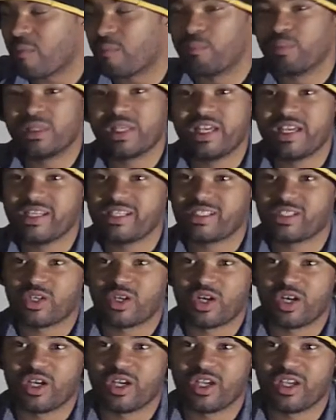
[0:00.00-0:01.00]
Bleach
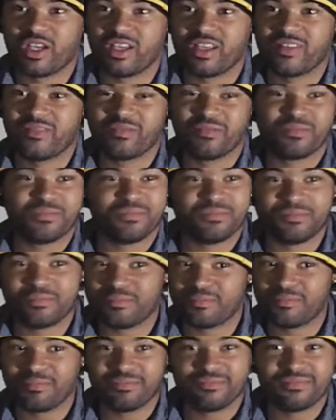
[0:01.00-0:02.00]
or
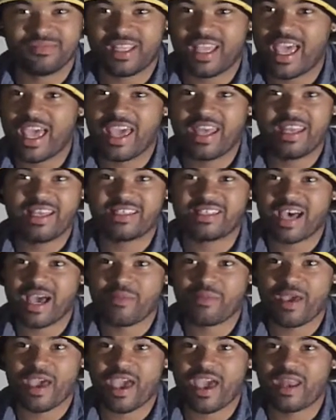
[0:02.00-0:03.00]
any
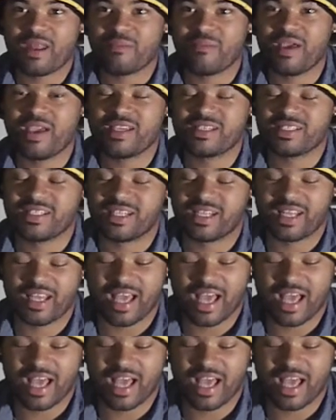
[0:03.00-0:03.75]
type of animation.